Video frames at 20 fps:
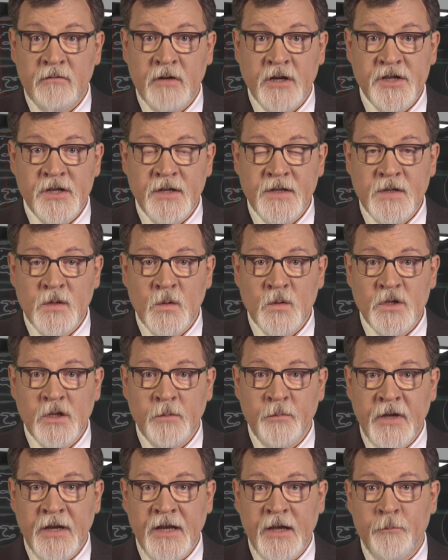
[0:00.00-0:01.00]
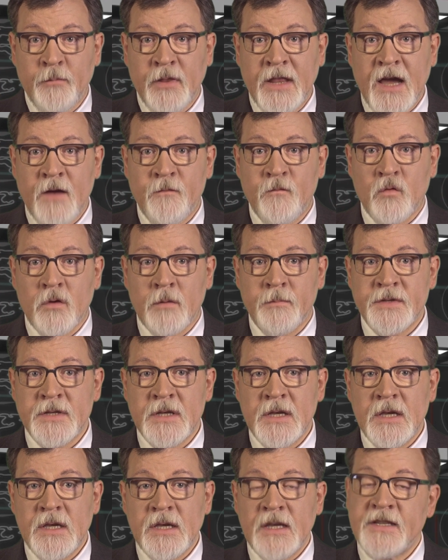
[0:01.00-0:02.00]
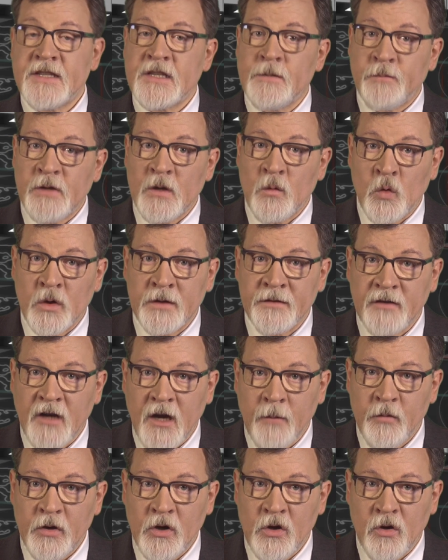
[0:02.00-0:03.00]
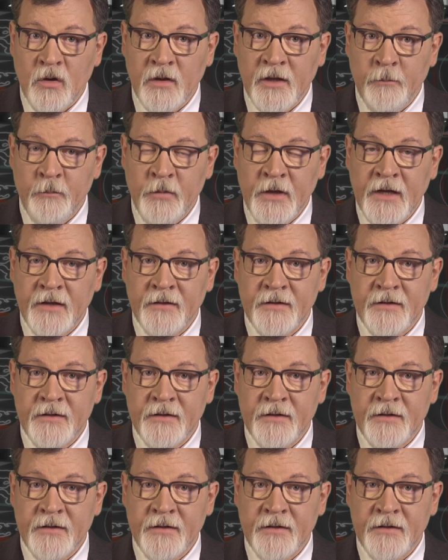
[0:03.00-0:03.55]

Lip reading: Russian social media platforms is simply one topic currently being